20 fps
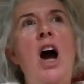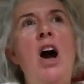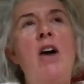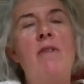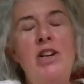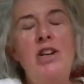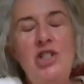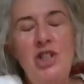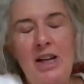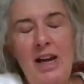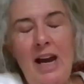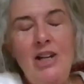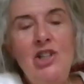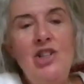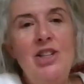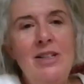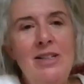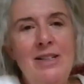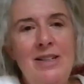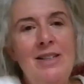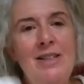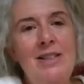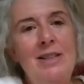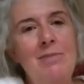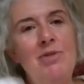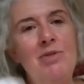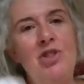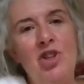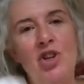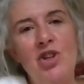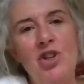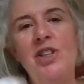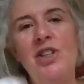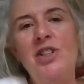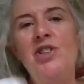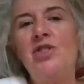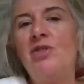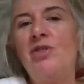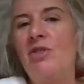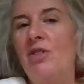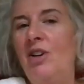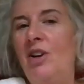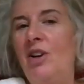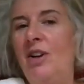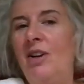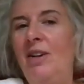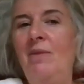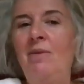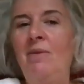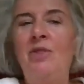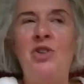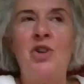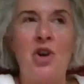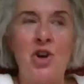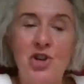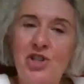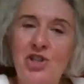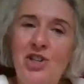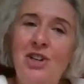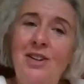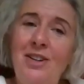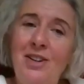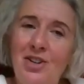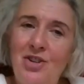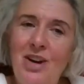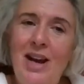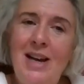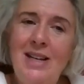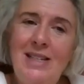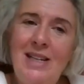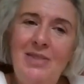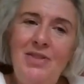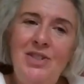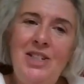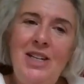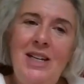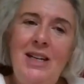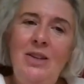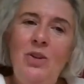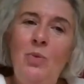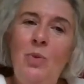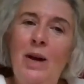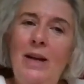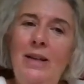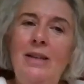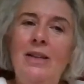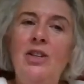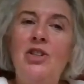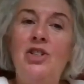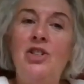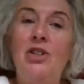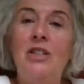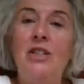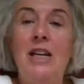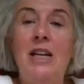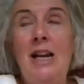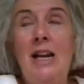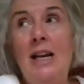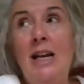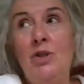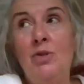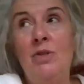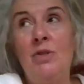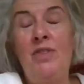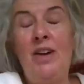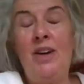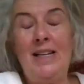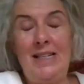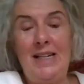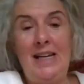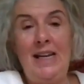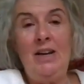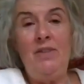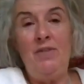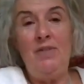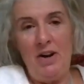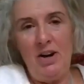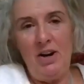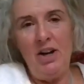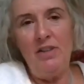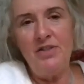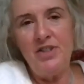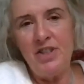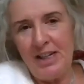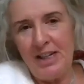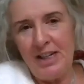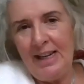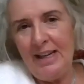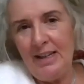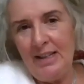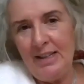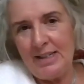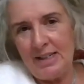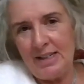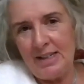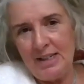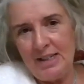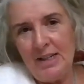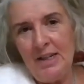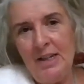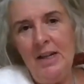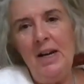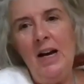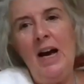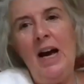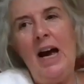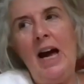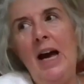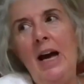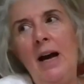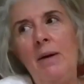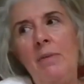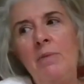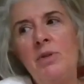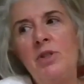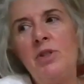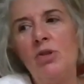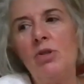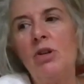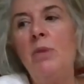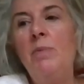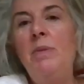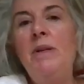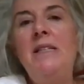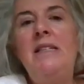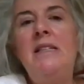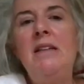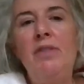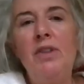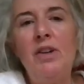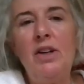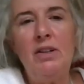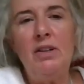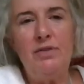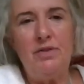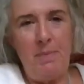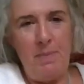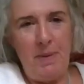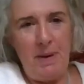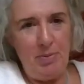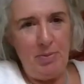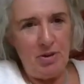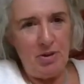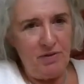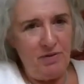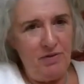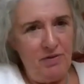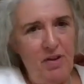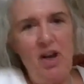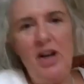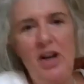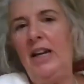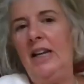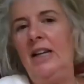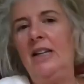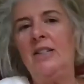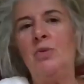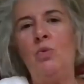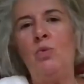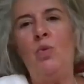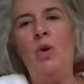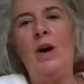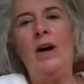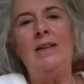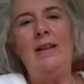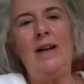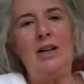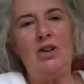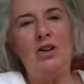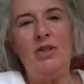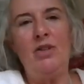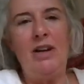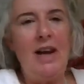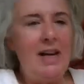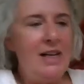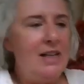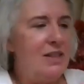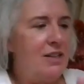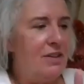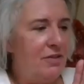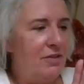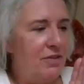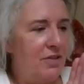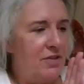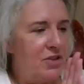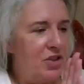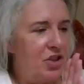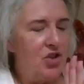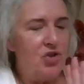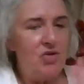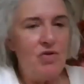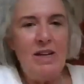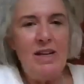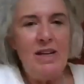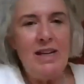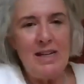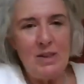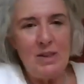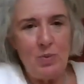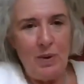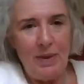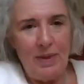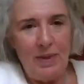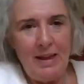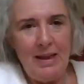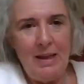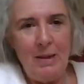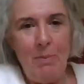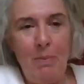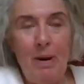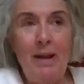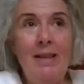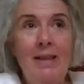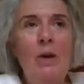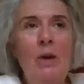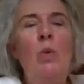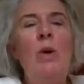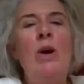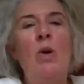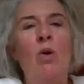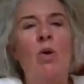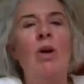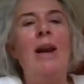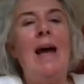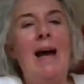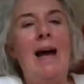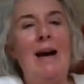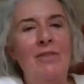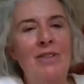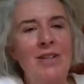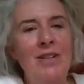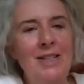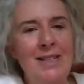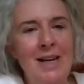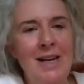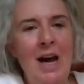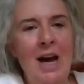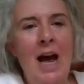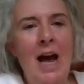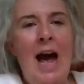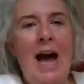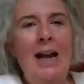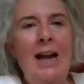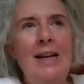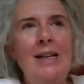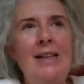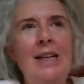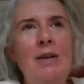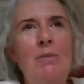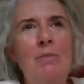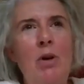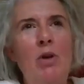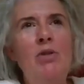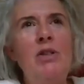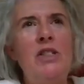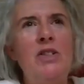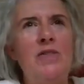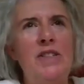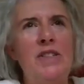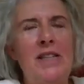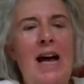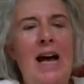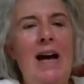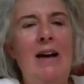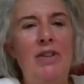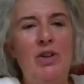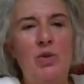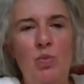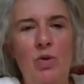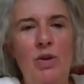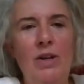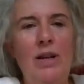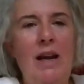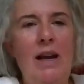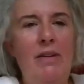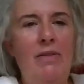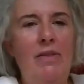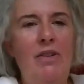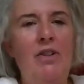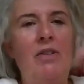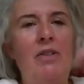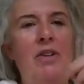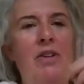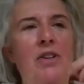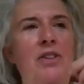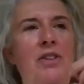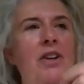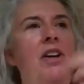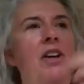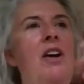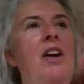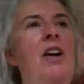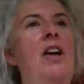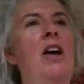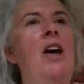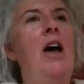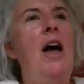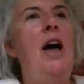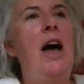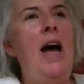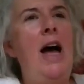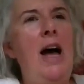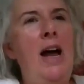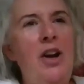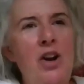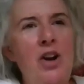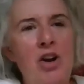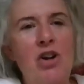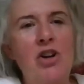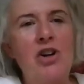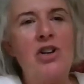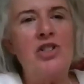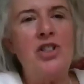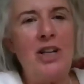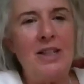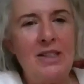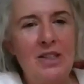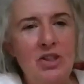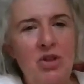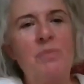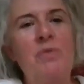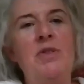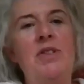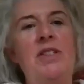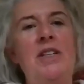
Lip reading: our education system doesn't nurture creativity in the way that it should. In actual fact, it very often kills it. So it can be difficult for people to find where that creative streak is within them. But I think we all have it. And I think most of us have, at one level or another, an urge at some